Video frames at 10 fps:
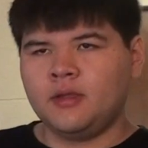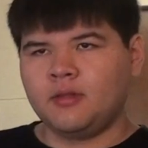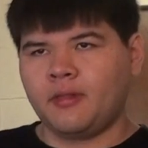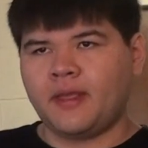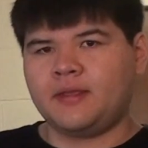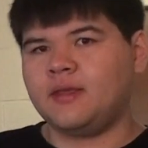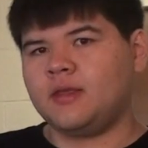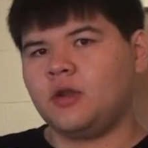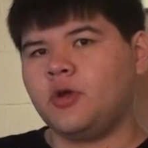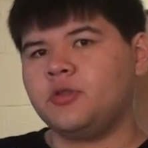Liking
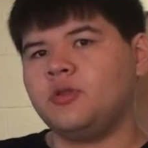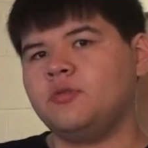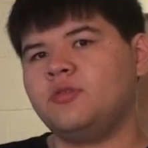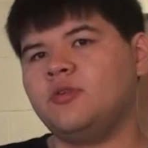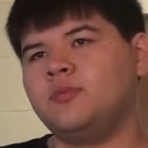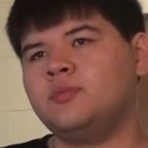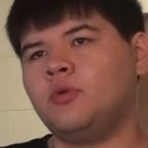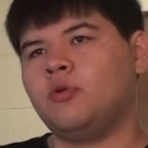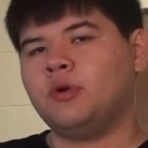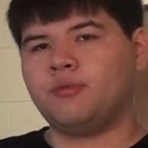it on YouTube
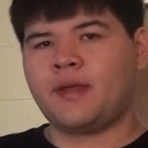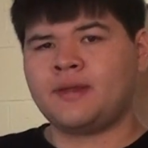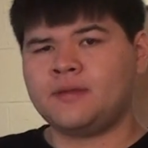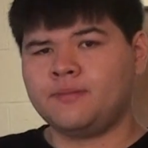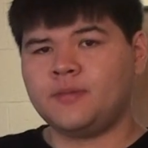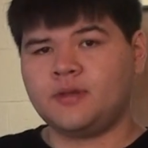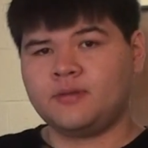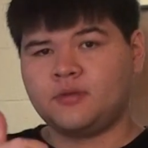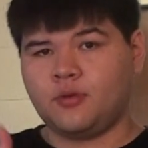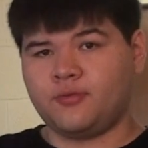or Reddit
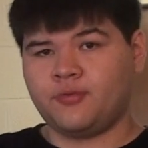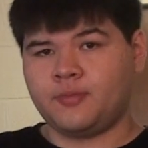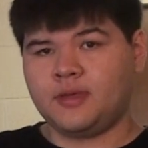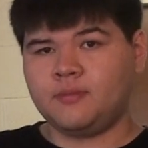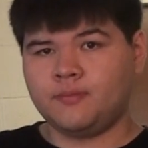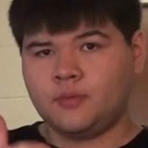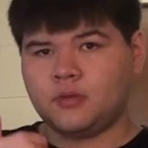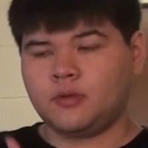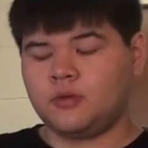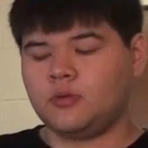is good for me. You
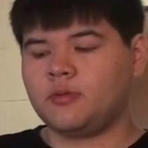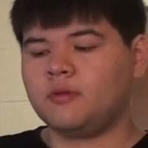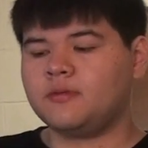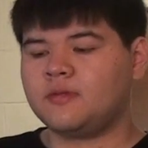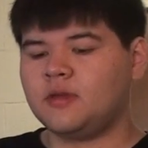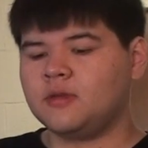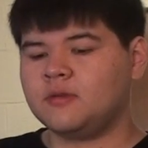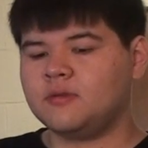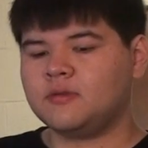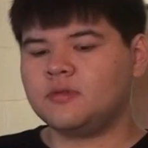can do those
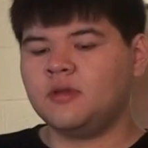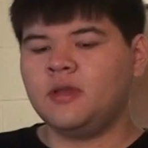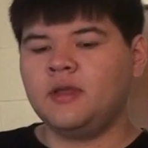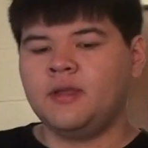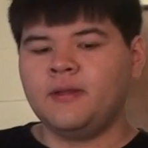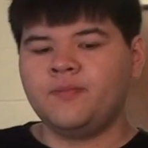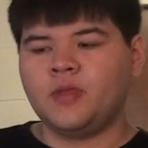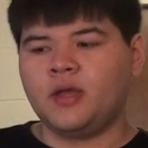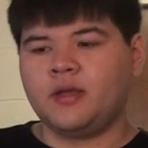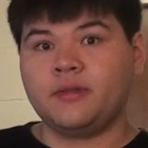things.
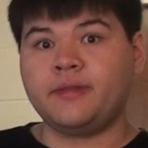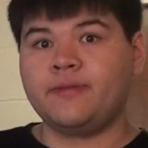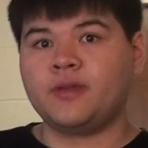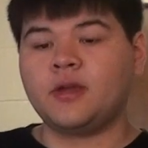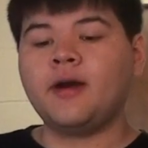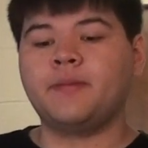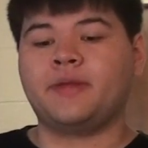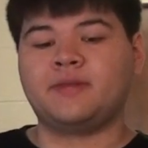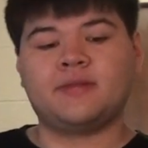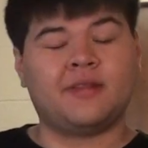Leaving
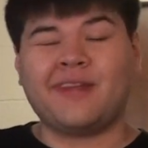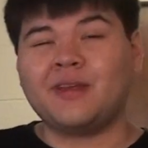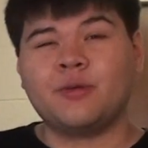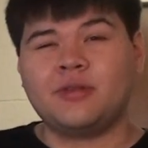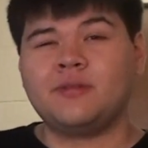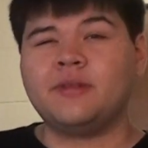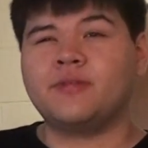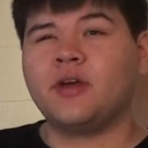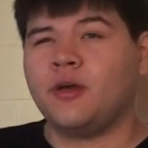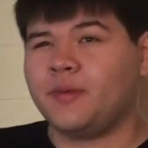comments, I like when you
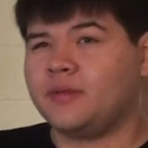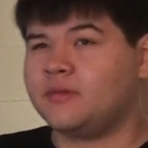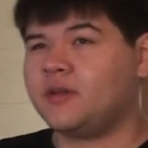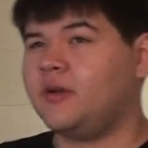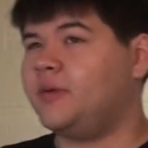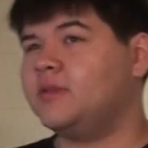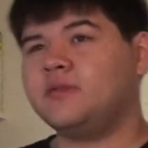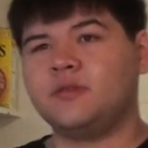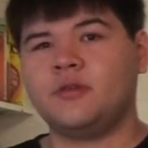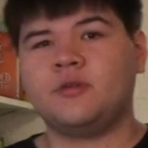leave comments. Comments
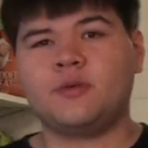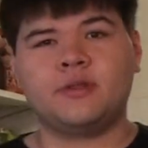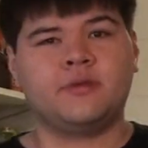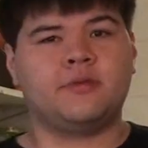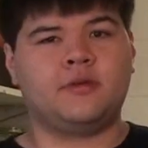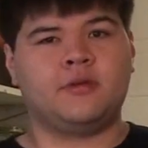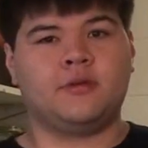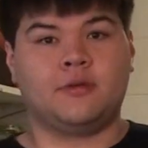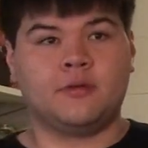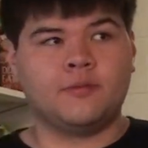are good, whether
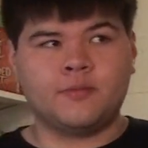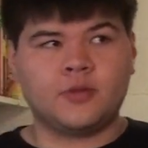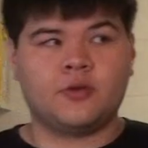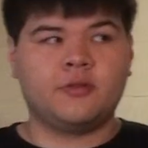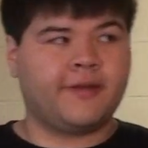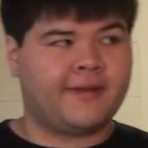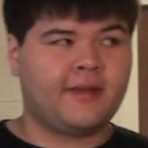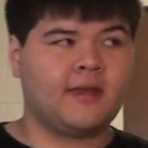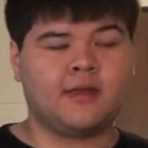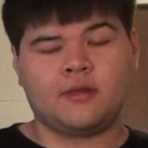they're good like,
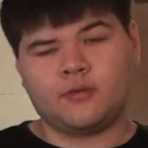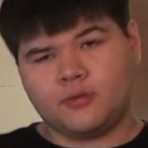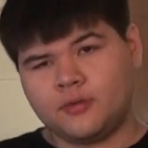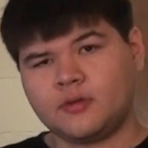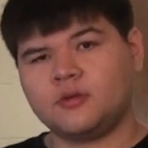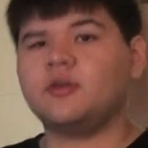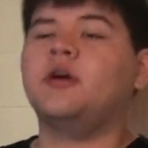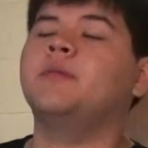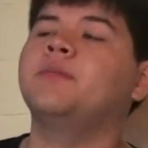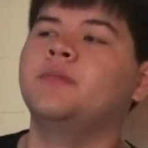hey, you're doing a good
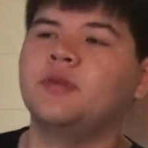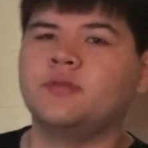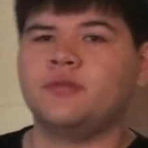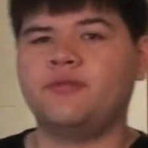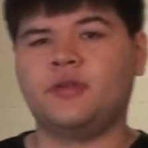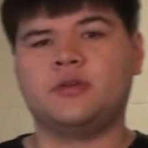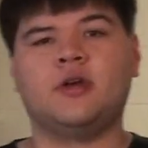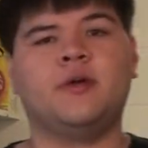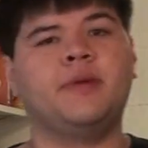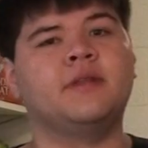job. Those are fun
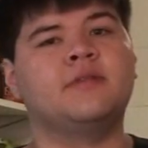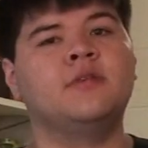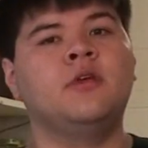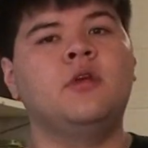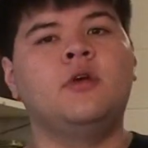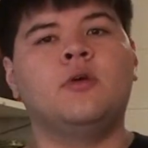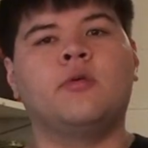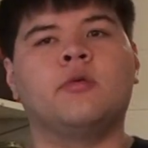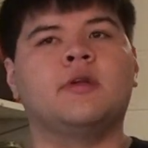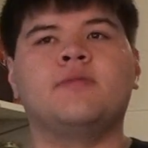comments.
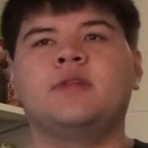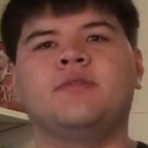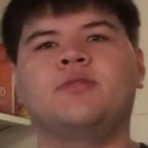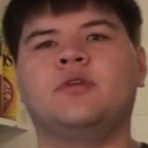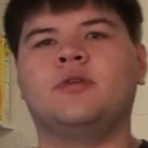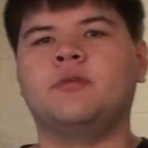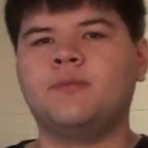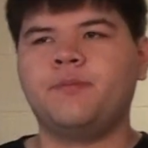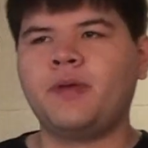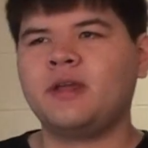Or even if they're
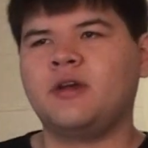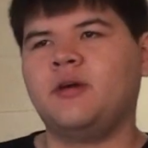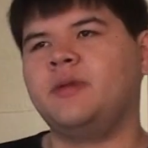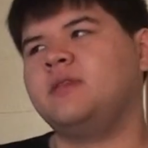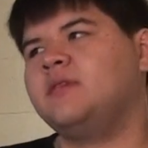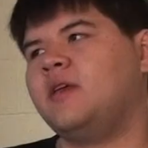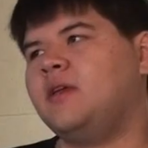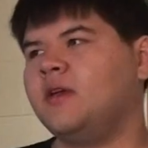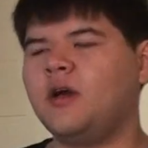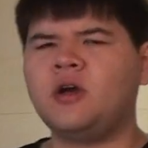bad comments
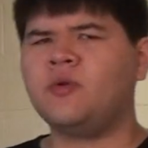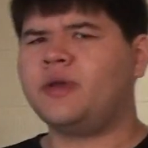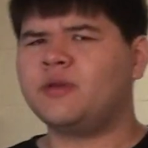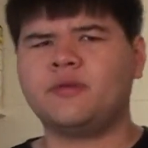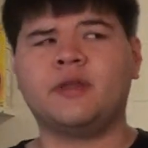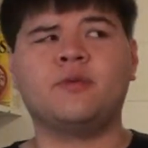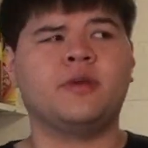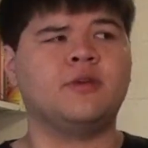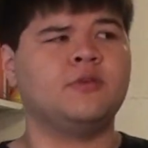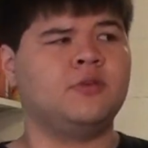saying, oh, I don't like
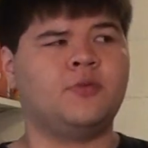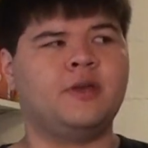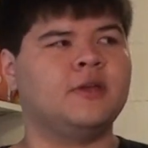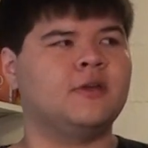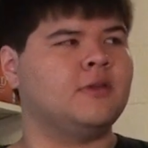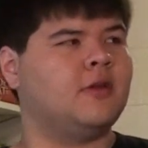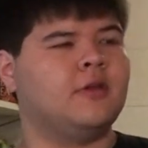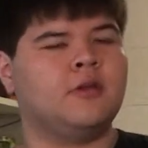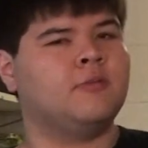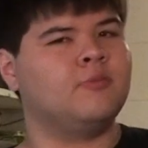what you're doing,
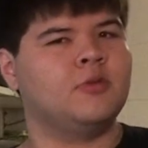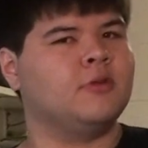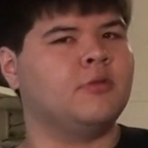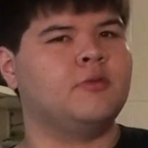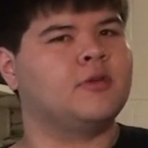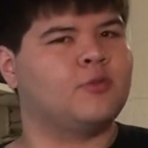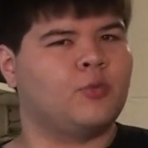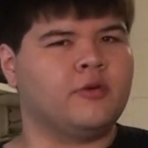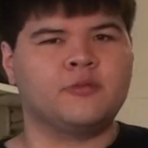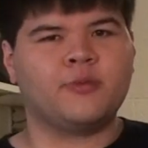you're ruining the
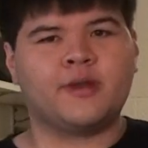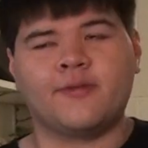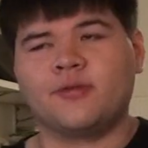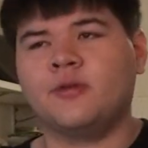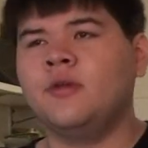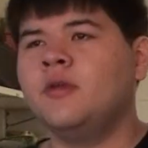world, whatever.